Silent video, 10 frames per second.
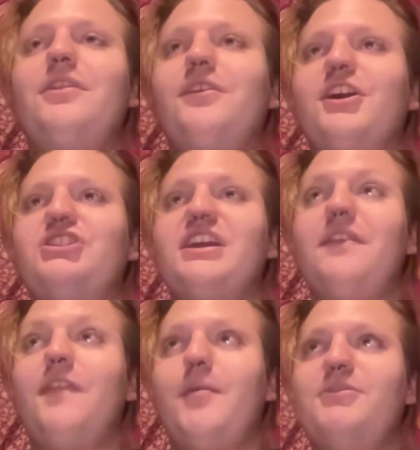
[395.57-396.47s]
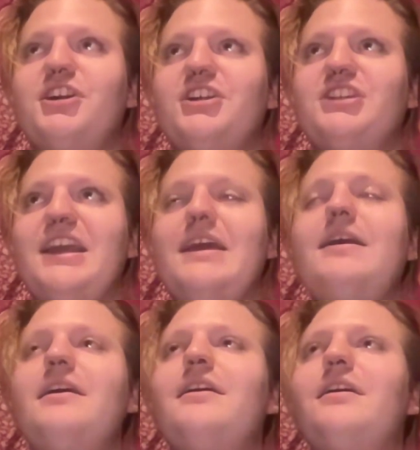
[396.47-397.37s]
theurgy and thaumaturgy,
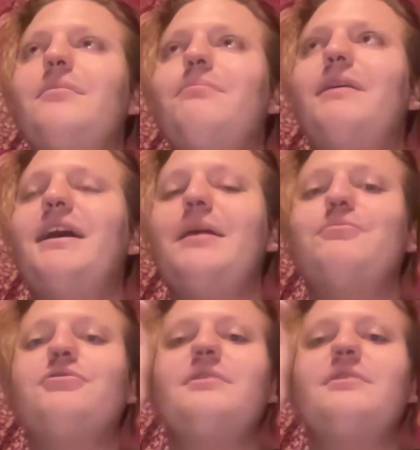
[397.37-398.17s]
but I'm